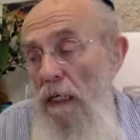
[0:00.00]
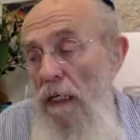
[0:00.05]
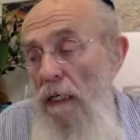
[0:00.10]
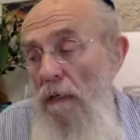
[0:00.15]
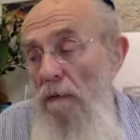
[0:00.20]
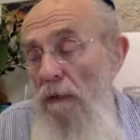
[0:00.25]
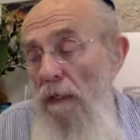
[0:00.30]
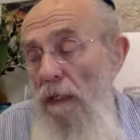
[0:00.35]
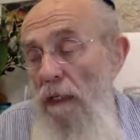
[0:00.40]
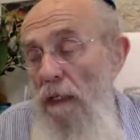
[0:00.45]

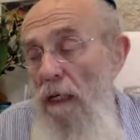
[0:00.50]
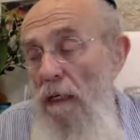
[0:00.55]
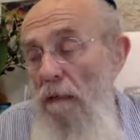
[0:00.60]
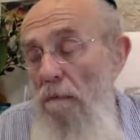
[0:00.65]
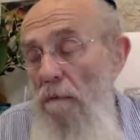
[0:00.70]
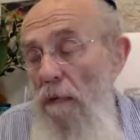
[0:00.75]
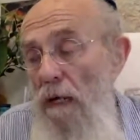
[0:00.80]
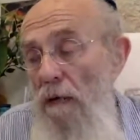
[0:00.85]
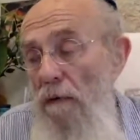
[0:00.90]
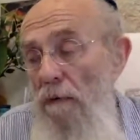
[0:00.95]
when he got
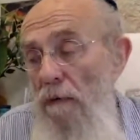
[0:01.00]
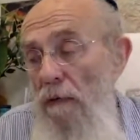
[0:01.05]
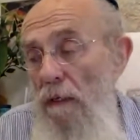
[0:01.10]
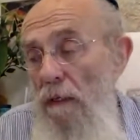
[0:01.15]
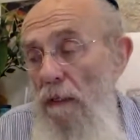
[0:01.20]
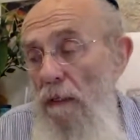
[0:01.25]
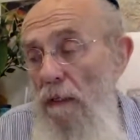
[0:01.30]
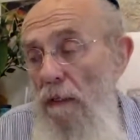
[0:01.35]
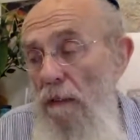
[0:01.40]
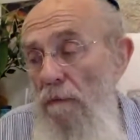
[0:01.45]

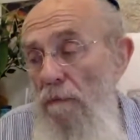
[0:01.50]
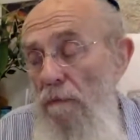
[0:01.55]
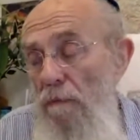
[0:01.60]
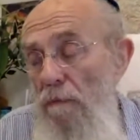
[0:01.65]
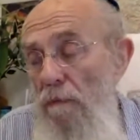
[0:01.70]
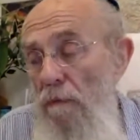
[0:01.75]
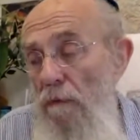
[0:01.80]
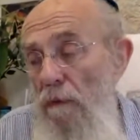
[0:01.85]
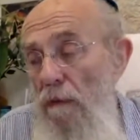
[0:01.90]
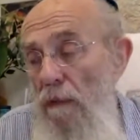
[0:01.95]
married,
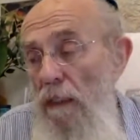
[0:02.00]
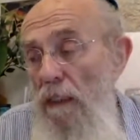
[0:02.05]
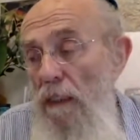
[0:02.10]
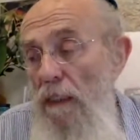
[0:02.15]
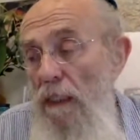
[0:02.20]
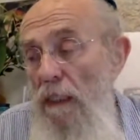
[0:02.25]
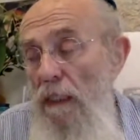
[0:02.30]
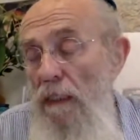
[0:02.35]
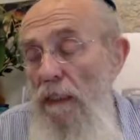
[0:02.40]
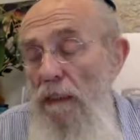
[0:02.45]
he
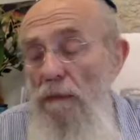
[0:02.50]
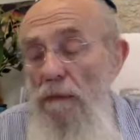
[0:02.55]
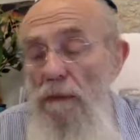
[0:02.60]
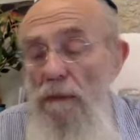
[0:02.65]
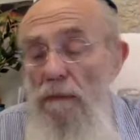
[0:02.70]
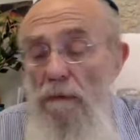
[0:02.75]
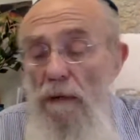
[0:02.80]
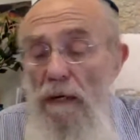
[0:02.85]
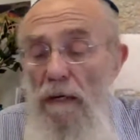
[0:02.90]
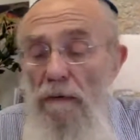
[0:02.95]
said to
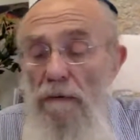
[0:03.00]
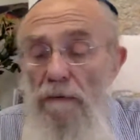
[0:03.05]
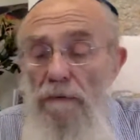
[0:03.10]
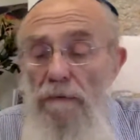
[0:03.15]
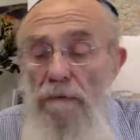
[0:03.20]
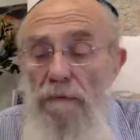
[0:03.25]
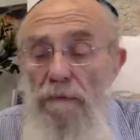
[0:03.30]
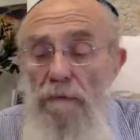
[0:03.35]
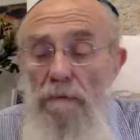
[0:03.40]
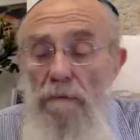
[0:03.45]
his wife,
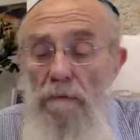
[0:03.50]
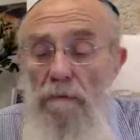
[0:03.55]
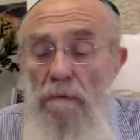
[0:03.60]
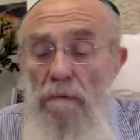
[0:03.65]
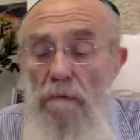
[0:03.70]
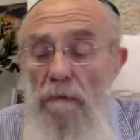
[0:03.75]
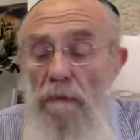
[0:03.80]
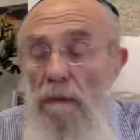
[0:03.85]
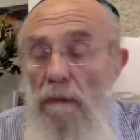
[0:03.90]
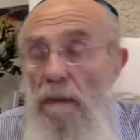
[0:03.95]

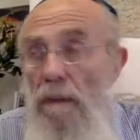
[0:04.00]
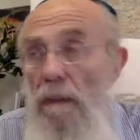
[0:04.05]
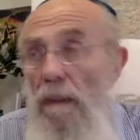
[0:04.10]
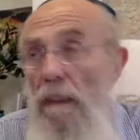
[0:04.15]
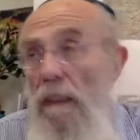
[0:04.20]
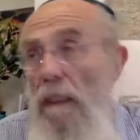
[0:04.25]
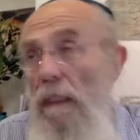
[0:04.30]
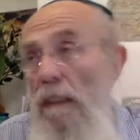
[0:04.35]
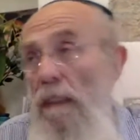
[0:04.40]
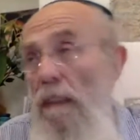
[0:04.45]

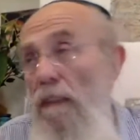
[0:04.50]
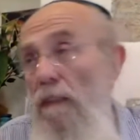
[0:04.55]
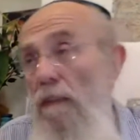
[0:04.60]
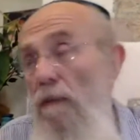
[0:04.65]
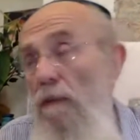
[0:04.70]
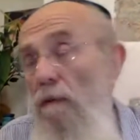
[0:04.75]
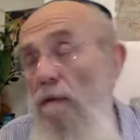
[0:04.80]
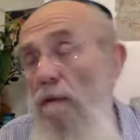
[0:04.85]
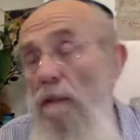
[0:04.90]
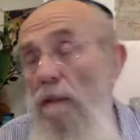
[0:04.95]
there's
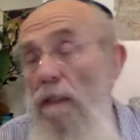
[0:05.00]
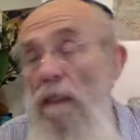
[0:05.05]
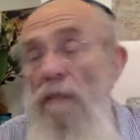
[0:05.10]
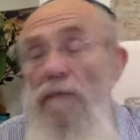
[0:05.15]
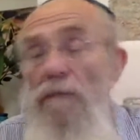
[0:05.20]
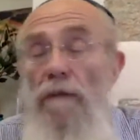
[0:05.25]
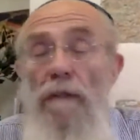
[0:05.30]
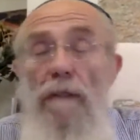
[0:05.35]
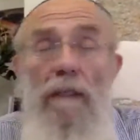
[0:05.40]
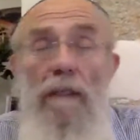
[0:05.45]
no need
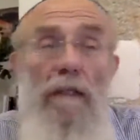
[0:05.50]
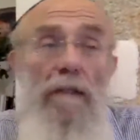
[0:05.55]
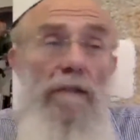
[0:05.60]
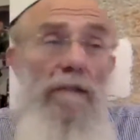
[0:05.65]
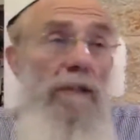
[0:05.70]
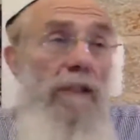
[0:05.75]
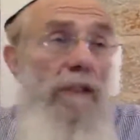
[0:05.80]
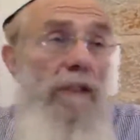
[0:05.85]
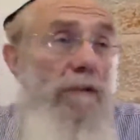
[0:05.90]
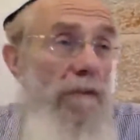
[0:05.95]
for another
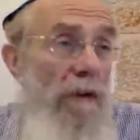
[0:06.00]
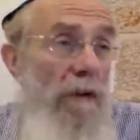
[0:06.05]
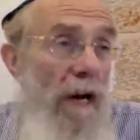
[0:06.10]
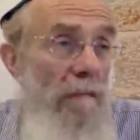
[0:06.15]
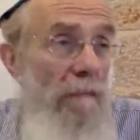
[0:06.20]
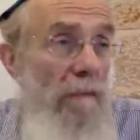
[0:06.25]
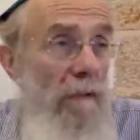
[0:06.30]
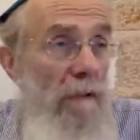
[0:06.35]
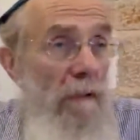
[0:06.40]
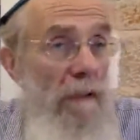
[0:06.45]

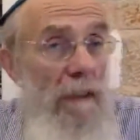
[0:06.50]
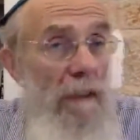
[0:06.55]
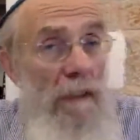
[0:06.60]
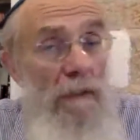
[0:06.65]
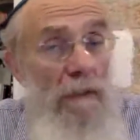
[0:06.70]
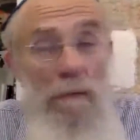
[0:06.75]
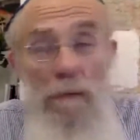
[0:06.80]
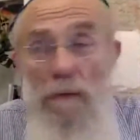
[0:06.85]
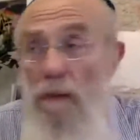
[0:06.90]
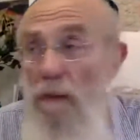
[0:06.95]
shtreimel in
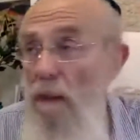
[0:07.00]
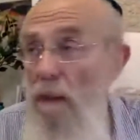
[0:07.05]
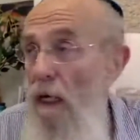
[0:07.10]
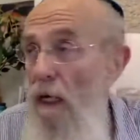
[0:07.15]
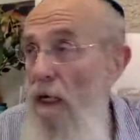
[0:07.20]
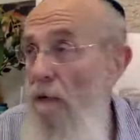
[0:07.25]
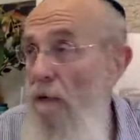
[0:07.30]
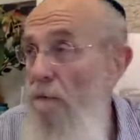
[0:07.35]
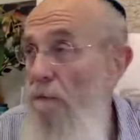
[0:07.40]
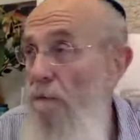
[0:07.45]

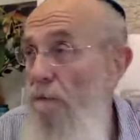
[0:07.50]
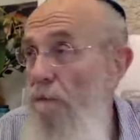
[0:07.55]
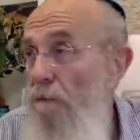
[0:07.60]
Yerushalayim.